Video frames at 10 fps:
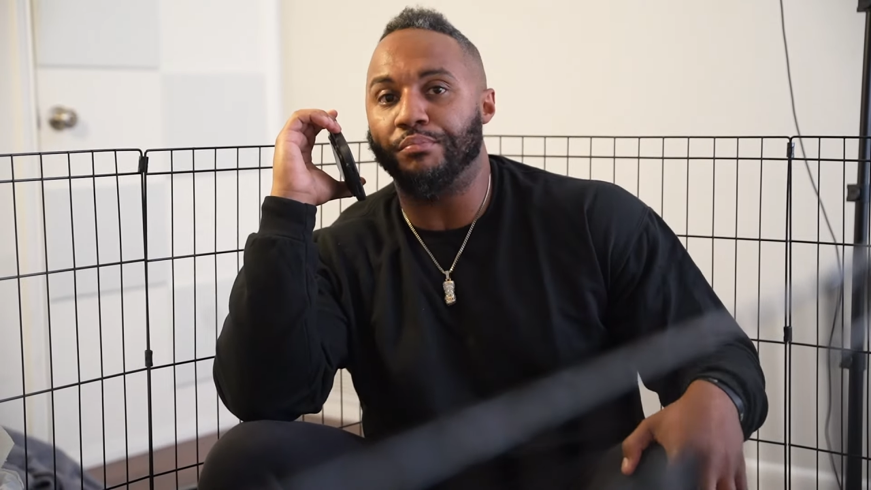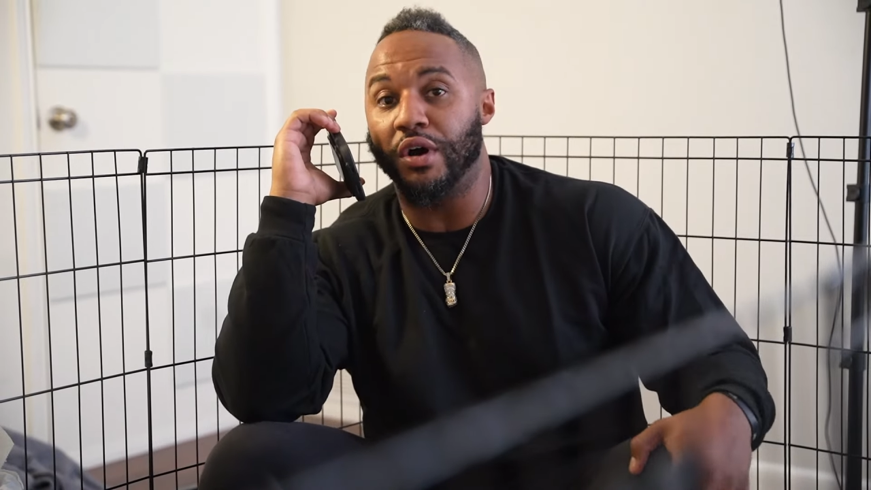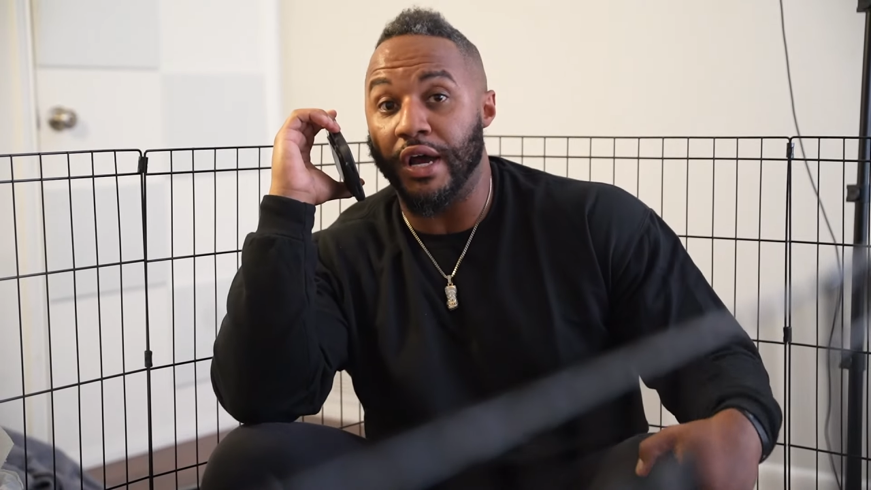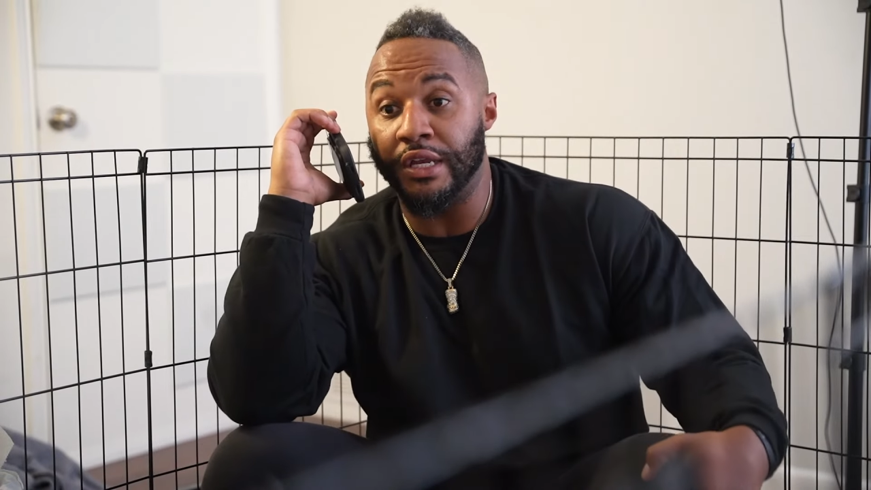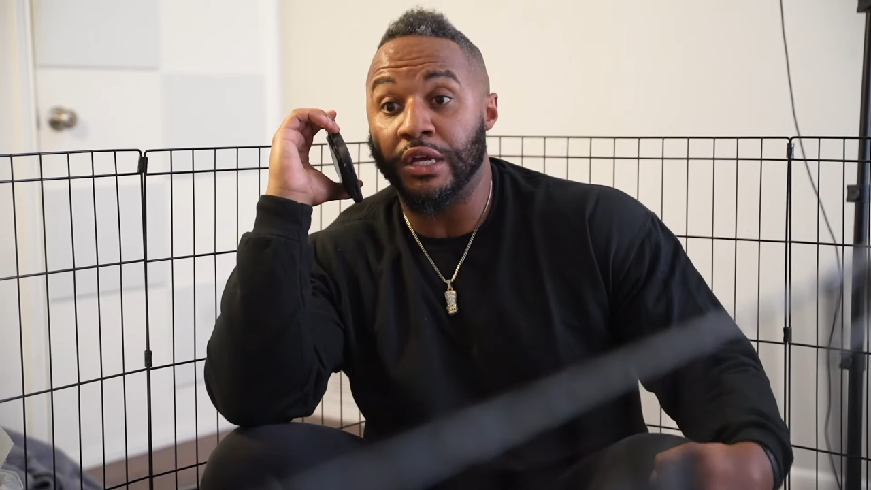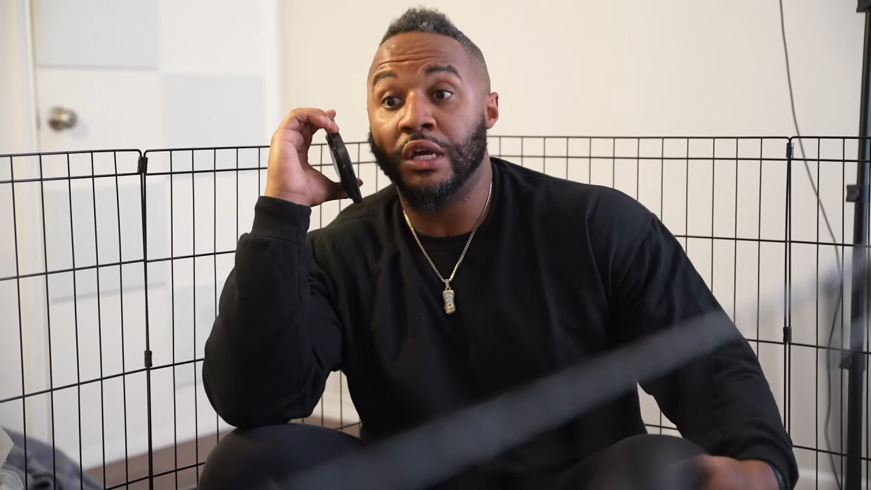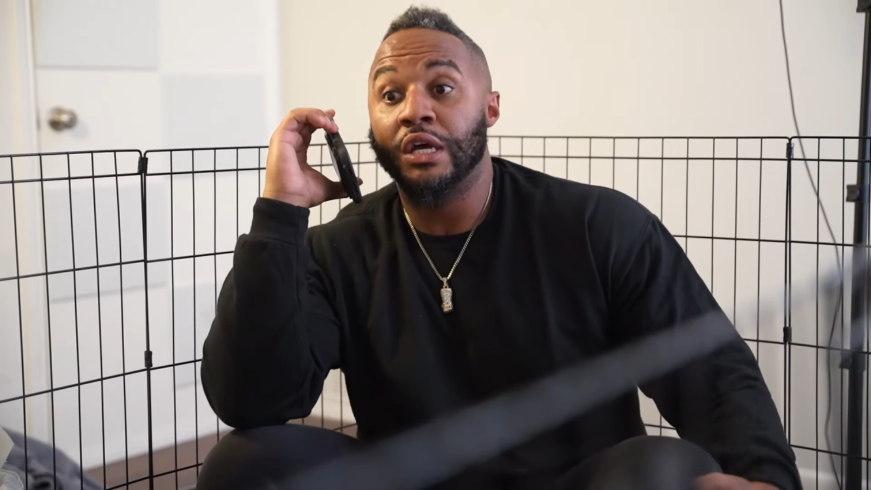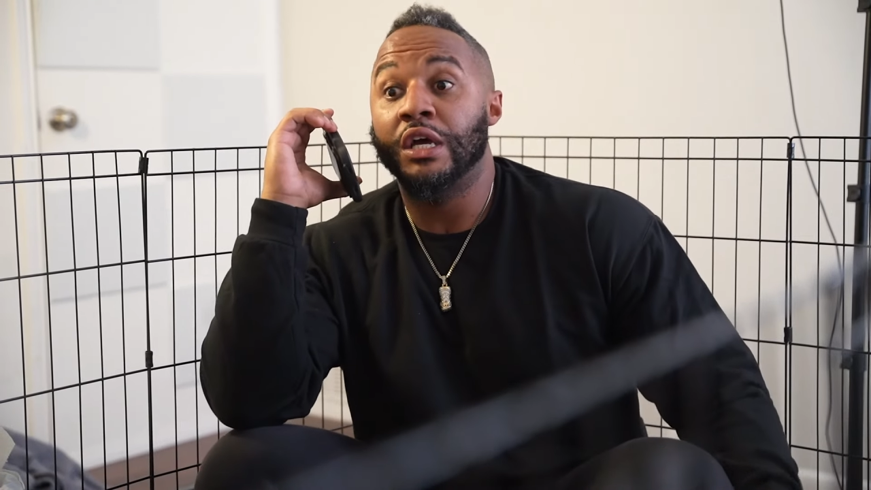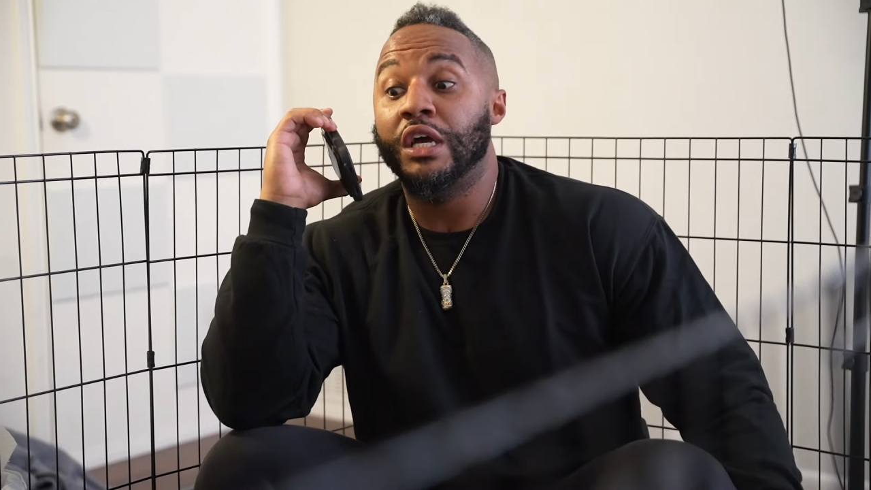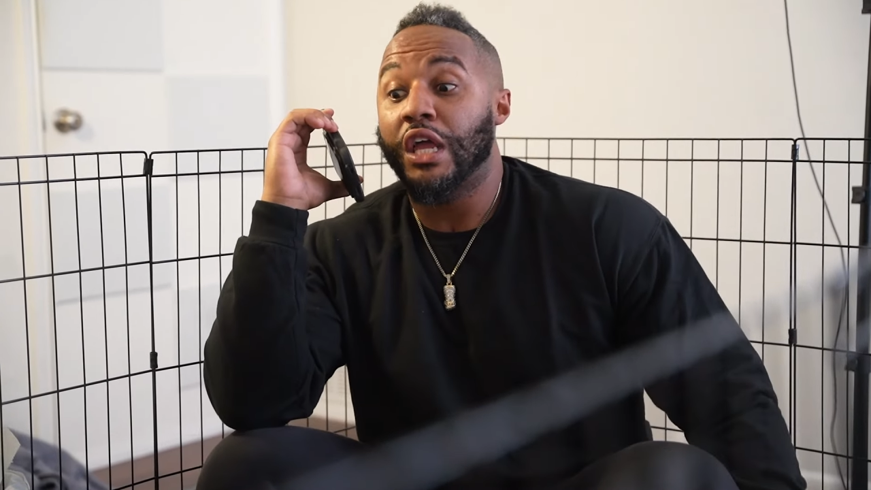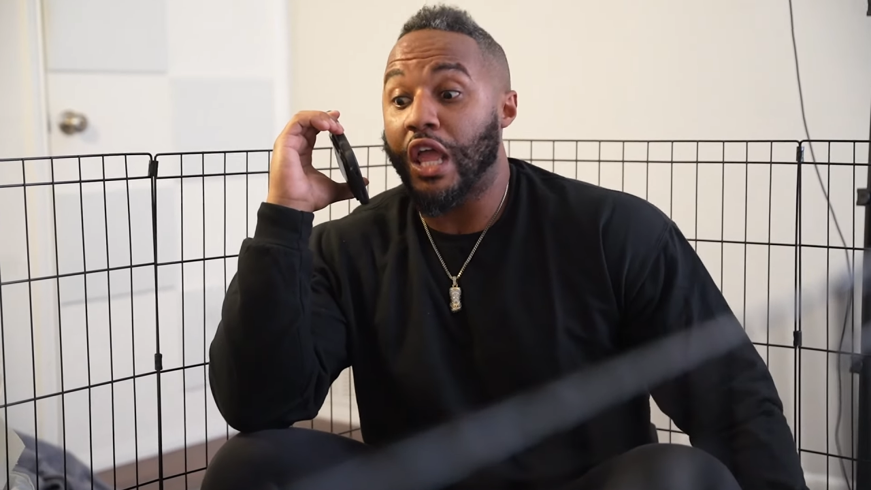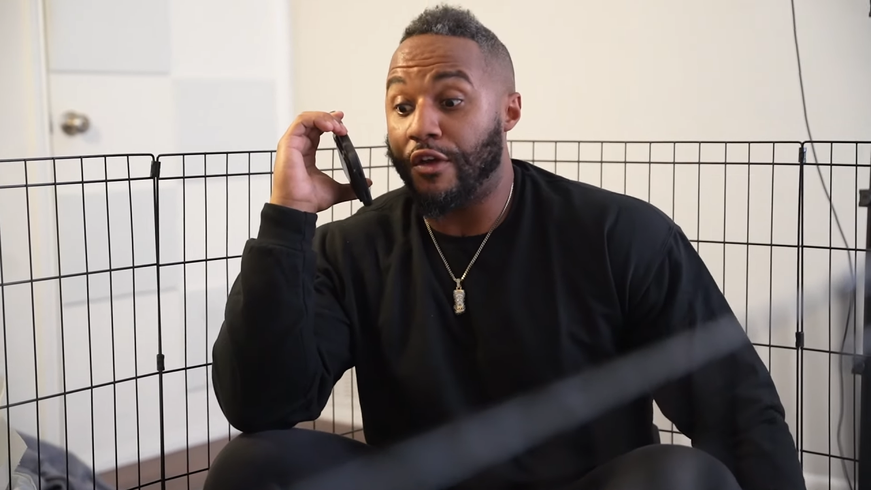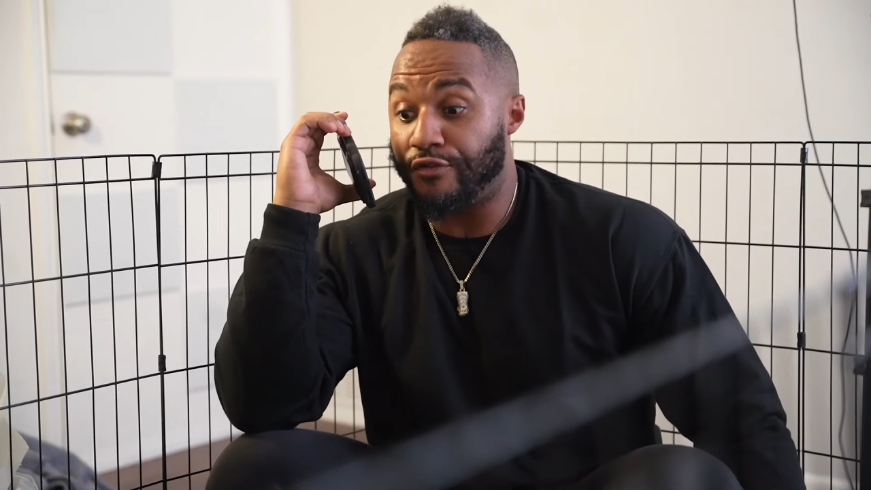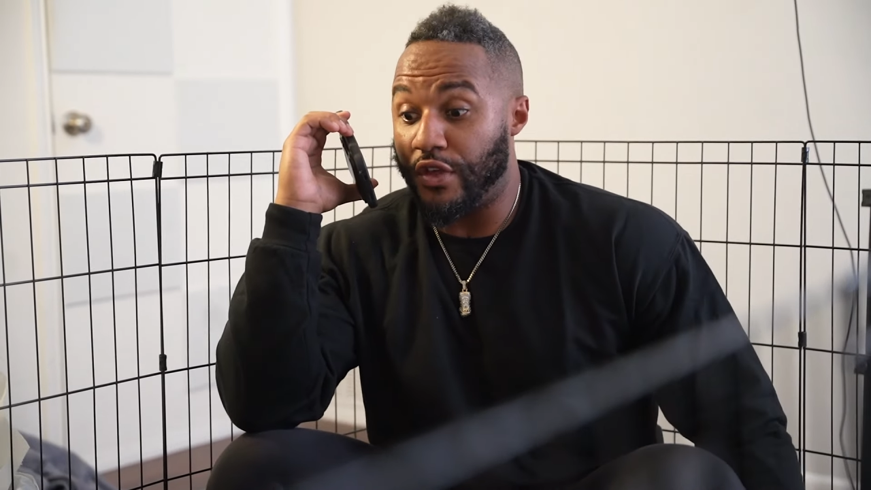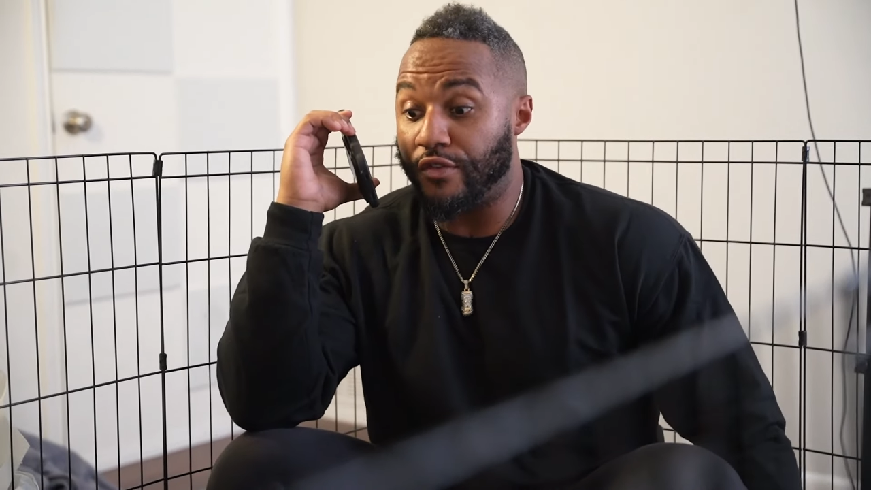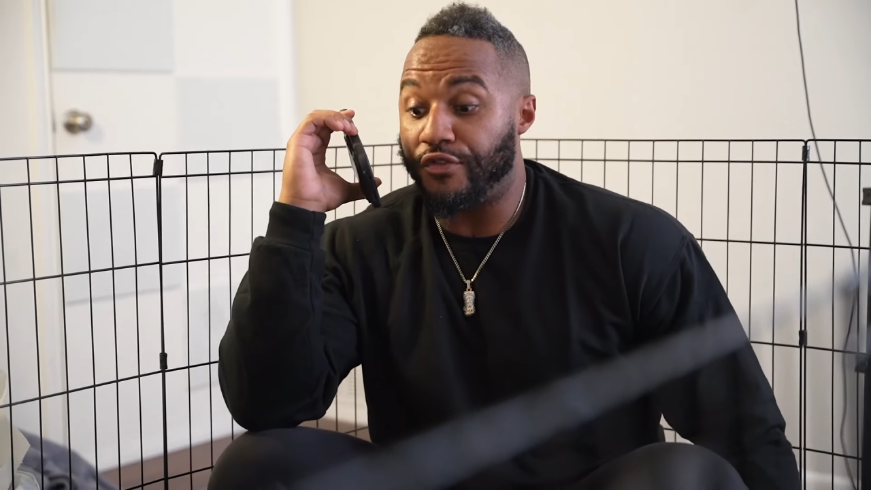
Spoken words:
But if,